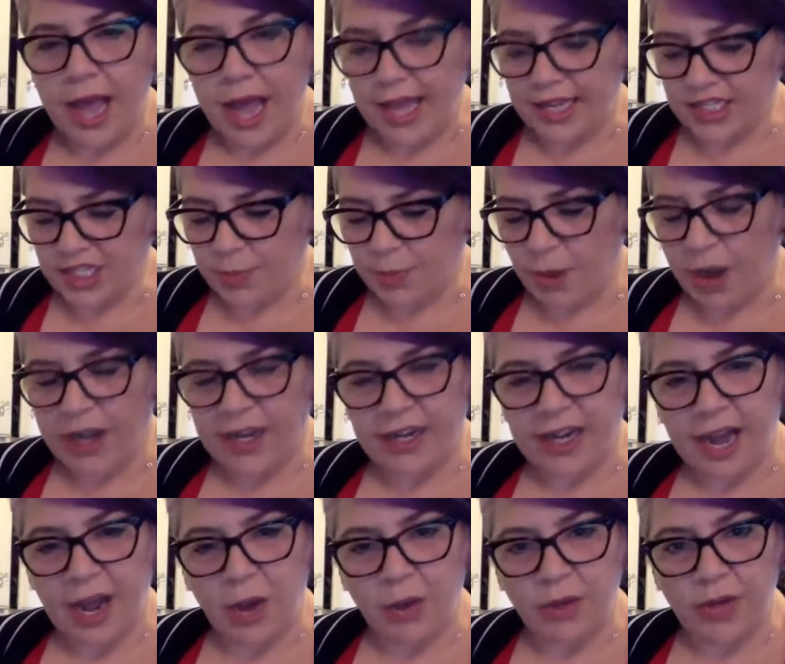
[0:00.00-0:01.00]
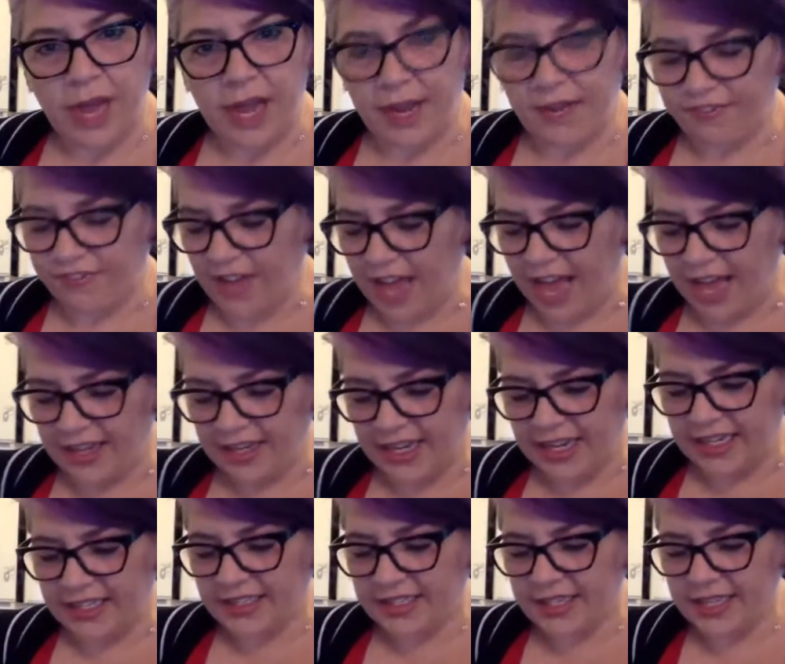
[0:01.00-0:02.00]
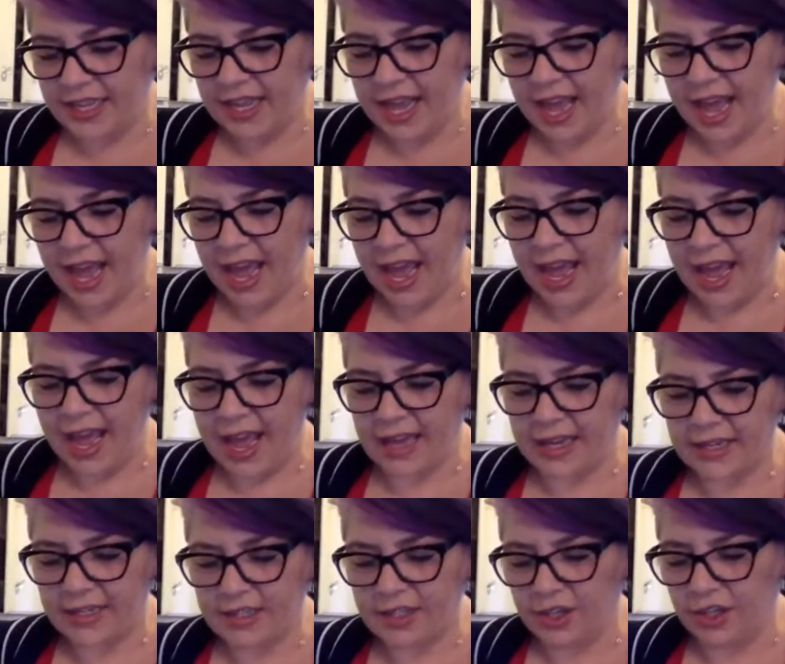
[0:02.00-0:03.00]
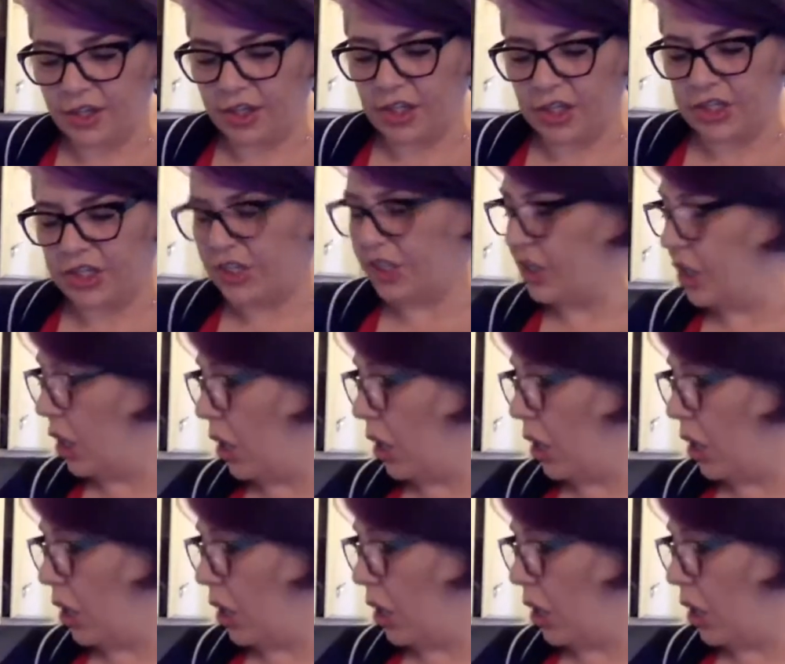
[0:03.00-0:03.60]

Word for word: and spread it out and flatten it, and you're good to